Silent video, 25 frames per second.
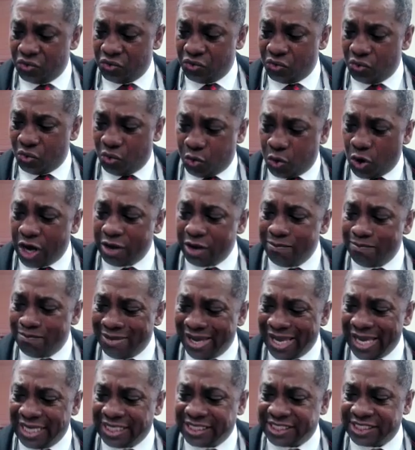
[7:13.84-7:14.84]
What
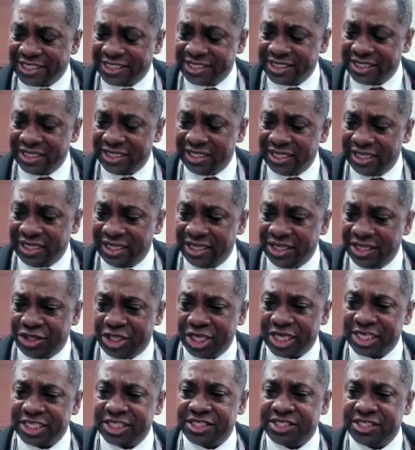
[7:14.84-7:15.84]
makes
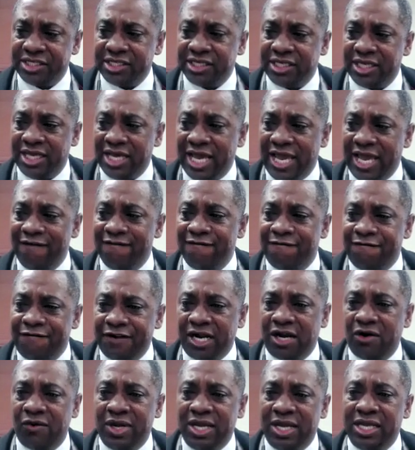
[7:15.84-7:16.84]
this a
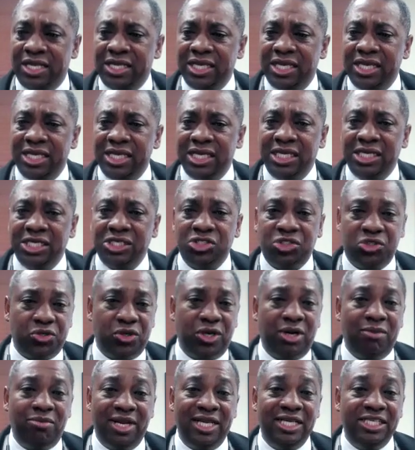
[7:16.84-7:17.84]
very
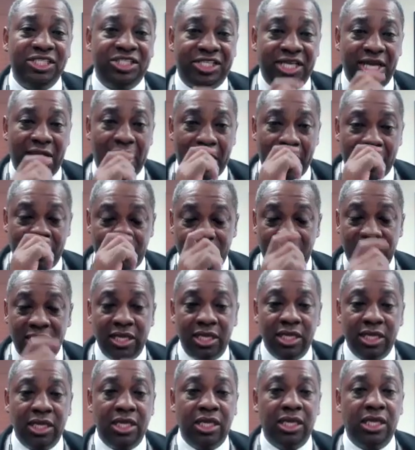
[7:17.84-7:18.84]
troubling time
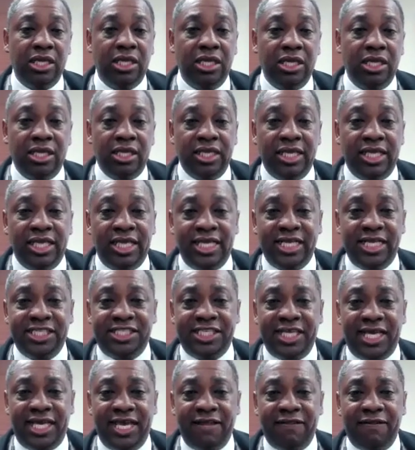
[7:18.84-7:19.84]
is
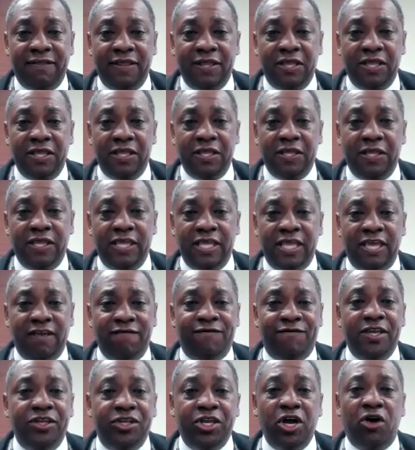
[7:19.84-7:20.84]
that
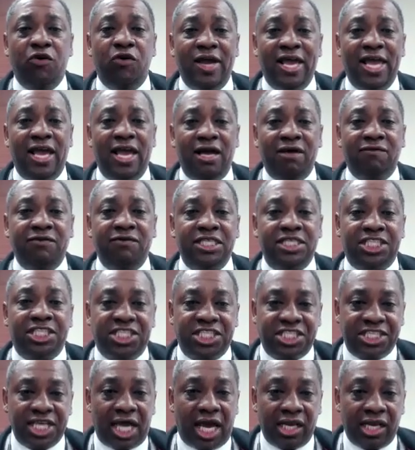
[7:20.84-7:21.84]
if you don't have
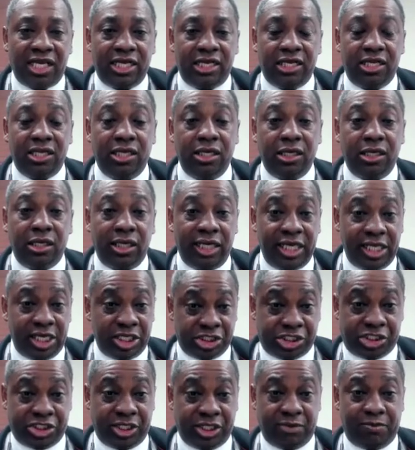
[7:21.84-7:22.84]
solid
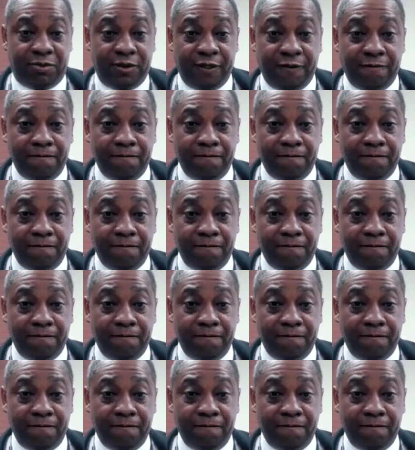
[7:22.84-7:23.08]
leadership,